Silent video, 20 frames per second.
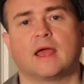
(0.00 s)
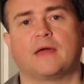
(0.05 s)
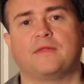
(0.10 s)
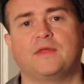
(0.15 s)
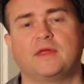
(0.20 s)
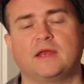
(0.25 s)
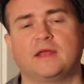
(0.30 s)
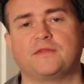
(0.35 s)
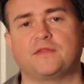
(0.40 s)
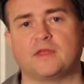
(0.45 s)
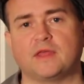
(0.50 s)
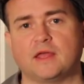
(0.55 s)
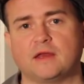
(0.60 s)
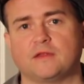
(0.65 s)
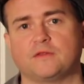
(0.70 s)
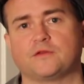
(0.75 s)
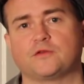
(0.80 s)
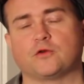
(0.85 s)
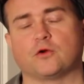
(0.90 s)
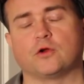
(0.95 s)
And then at the end
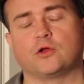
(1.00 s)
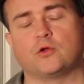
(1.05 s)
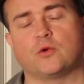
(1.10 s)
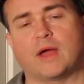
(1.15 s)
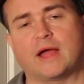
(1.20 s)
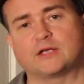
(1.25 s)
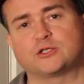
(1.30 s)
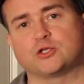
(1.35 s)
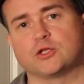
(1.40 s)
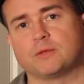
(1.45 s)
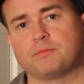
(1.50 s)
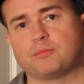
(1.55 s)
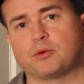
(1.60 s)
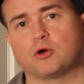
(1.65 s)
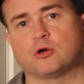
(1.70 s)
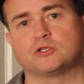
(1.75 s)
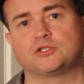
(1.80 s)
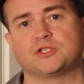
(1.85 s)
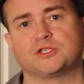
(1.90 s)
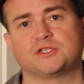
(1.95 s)
of the turn, you actually
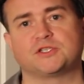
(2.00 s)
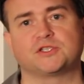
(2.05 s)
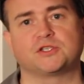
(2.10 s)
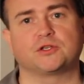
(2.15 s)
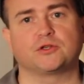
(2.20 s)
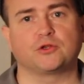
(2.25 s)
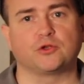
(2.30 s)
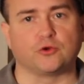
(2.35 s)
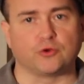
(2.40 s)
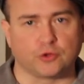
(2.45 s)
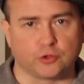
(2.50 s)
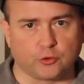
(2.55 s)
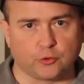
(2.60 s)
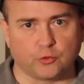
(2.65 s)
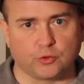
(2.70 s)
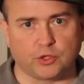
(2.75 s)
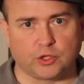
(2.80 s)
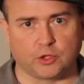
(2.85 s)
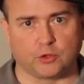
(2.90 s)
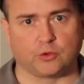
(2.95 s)
purchase your
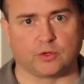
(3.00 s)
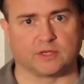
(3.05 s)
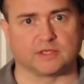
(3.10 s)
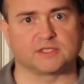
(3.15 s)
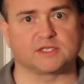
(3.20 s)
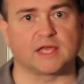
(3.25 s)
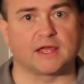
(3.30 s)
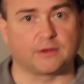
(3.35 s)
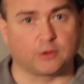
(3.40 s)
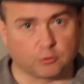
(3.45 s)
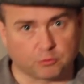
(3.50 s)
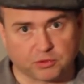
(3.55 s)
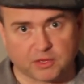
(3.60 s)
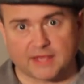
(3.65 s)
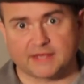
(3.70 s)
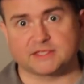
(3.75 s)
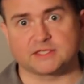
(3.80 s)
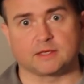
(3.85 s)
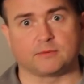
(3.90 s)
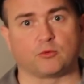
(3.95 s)
new units and you
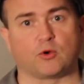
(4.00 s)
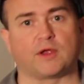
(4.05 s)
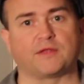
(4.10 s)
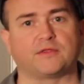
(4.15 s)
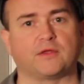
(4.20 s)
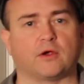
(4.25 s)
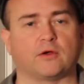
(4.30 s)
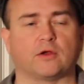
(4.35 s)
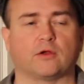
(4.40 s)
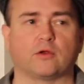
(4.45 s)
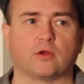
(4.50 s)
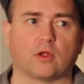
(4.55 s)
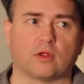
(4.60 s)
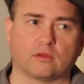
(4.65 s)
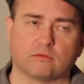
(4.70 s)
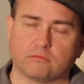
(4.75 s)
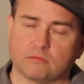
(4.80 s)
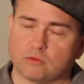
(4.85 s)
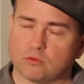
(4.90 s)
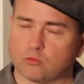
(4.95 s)
place them right there. And uh,
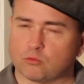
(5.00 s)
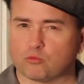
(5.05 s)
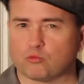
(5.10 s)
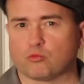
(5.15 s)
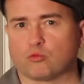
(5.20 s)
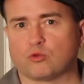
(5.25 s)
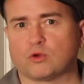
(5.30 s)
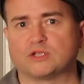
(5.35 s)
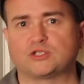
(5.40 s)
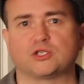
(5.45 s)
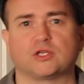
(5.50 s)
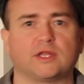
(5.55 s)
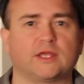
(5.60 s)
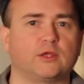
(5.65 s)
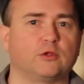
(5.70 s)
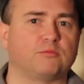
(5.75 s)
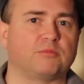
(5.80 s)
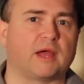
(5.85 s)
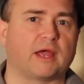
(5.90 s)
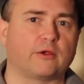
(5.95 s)
originally,
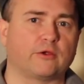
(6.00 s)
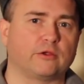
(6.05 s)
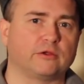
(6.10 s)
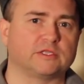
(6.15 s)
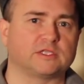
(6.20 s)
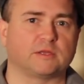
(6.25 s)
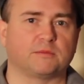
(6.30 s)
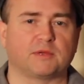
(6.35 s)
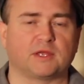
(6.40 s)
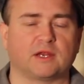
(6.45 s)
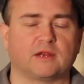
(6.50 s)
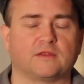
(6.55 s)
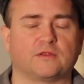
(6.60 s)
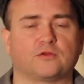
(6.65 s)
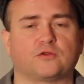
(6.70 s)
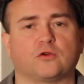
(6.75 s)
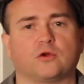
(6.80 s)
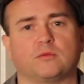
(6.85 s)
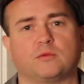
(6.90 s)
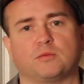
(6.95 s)
you'd buy your units at the beginning of
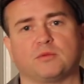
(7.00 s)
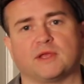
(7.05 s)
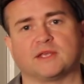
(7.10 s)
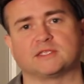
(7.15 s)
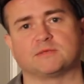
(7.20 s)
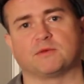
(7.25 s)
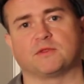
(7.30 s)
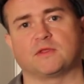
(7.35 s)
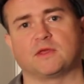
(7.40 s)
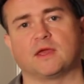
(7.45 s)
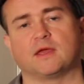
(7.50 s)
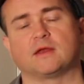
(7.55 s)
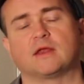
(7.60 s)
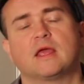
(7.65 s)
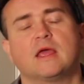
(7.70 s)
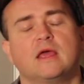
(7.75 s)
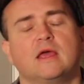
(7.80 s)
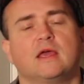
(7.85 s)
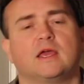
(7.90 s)
the turn, you place them at the end.